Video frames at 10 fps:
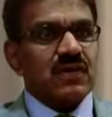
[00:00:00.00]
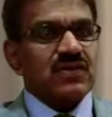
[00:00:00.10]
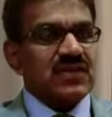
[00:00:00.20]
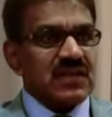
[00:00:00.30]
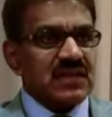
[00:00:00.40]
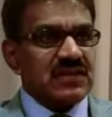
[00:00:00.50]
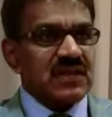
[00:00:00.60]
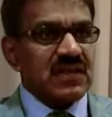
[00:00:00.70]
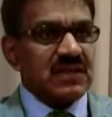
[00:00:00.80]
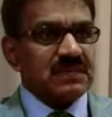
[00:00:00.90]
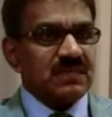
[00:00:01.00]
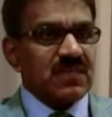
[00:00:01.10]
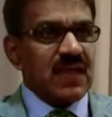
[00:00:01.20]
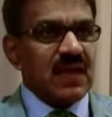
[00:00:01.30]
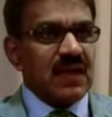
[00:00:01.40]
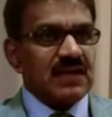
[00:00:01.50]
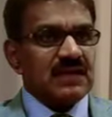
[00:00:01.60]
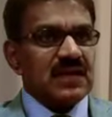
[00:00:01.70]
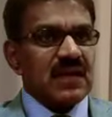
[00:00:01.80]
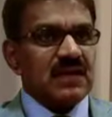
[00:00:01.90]
CTC
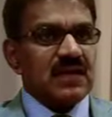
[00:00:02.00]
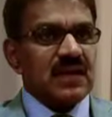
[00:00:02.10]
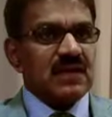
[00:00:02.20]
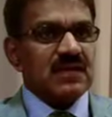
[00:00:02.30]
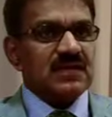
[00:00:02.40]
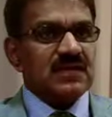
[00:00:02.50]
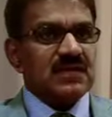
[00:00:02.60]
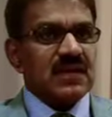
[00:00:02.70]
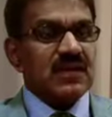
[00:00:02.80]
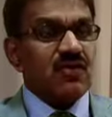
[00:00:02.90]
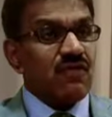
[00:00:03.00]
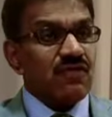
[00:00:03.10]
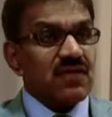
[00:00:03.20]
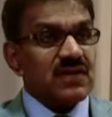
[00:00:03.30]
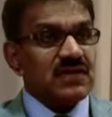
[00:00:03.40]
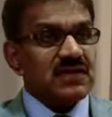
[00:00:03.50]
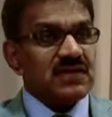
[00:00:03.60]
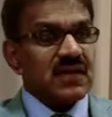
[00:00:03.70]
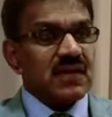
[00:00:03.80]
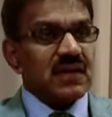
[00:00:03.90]
is that it offers
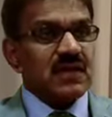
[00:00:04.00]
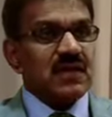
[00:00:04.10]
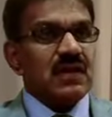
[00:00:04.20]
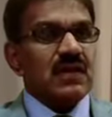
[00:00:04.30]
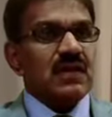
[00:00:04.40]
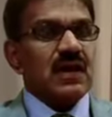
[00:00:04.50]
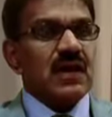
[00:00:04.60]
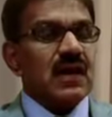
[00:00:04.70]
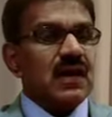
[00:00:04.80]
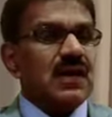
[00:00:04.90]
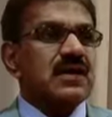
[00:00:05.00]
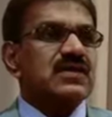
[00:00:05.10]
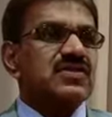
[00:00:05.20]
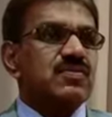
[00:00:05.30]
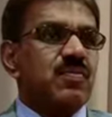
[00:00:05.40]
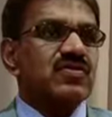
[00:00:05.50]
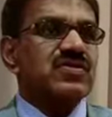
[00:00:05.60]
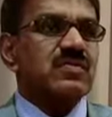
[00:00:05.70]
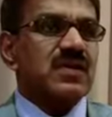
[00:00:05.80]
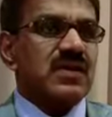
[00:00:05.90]
the earliest
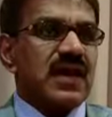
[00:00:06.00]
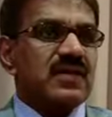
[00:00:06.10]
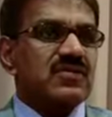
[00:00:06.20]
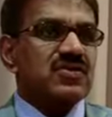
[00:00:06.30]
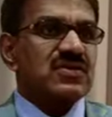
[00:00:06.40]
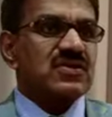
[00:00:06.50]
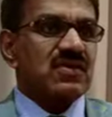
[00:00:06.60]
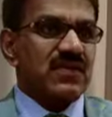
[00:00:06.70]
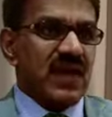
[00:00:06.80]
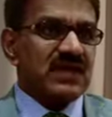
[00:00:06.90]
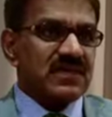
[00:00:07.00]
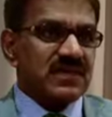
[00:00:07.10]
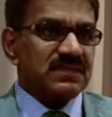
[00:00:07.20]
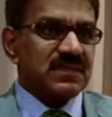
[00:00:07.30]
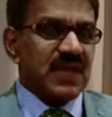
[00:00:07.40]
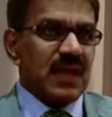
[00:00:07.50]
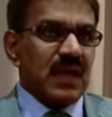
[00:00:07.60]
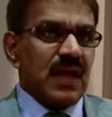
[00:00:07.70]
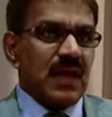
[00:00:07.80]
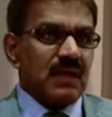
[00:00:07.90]
possible diagnosis of cancer.
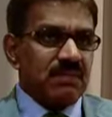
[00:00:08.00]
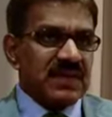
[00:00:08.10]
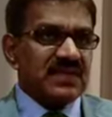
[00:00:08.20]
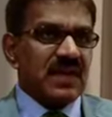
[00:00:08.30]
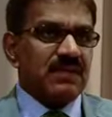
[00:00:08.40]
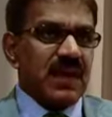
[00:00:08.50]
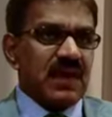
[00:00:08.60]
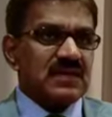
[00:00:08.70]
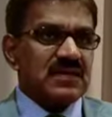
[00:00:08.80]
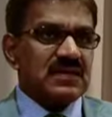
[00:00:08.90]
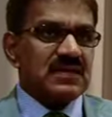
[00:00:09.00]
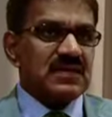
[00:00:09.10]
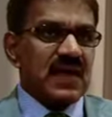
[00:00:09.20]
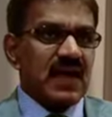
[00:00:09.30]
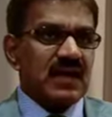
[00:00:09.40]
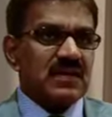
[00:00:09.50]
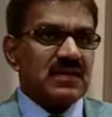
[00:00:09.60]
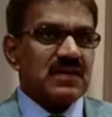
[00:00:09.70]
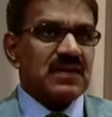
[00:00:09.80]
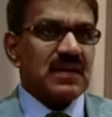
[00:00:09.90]
It picks up cancers at
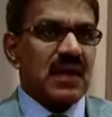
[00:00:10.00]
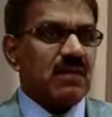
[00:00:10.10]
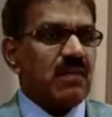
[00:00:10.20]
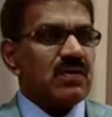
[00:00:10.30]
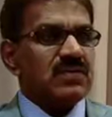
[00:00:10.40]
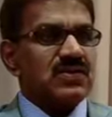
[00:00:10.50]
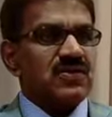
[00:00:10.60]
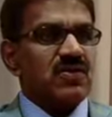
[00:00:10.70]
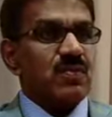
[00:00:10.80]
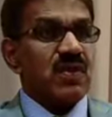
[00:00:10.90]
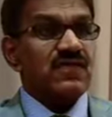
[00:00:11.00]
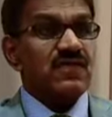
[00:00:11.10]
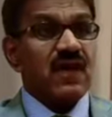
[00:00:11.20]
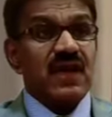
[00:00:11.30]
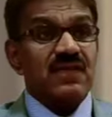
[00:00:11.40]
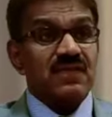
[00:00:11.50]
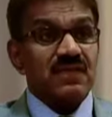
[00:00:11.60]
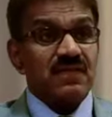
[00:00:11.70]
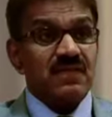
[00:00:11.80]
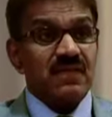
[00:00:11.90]
about 0.5
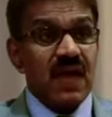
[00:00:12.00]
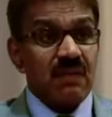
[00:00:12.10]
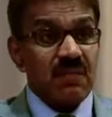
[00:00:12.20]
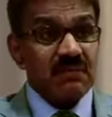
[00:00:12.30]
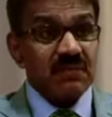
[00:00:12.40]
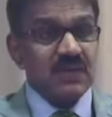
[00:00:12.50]
mm,